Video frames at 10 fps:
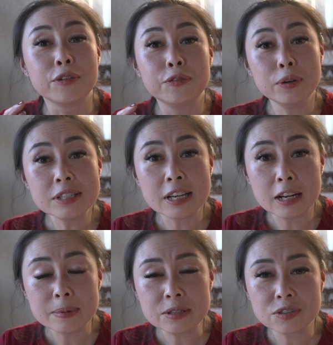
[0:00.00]
full
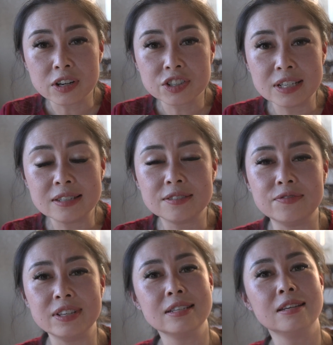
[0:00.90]
setup instructions,
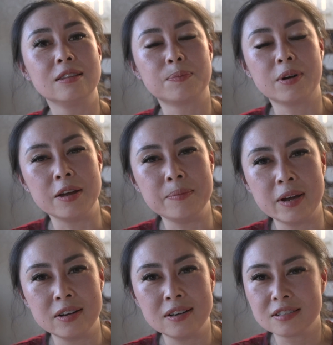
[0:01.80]
visit the
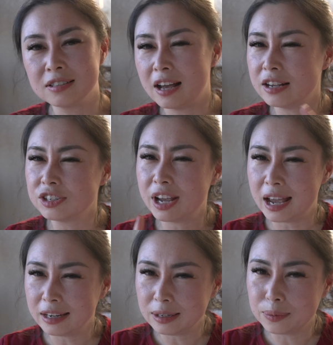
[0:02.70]

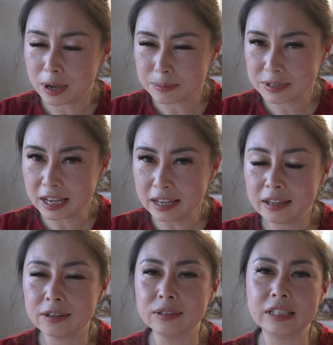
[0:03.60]
Primera/Eddie
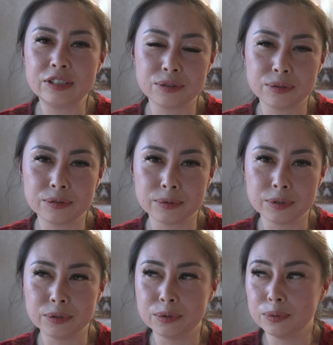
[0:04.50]
website. It'll lead you
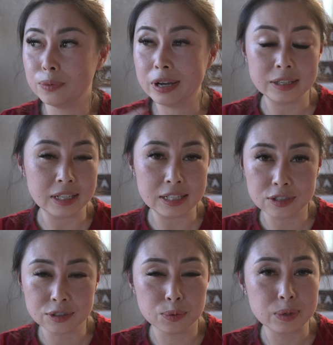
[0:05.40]
through what you need
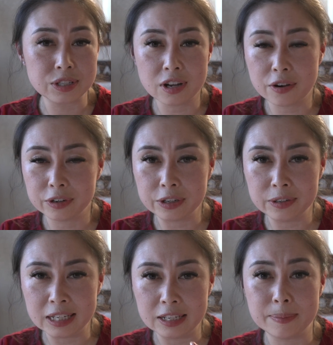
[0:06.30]
to do, what software
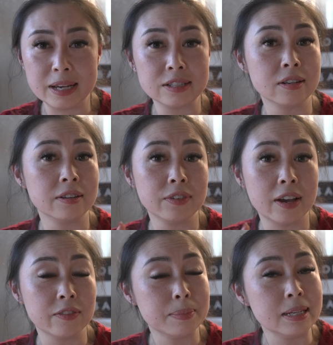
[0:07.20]
you need based on if you
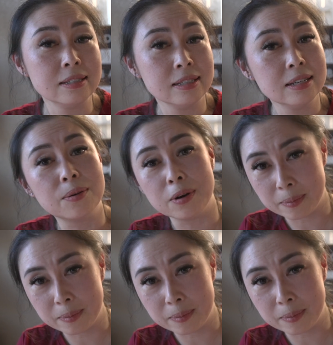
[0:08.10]
have a PC or a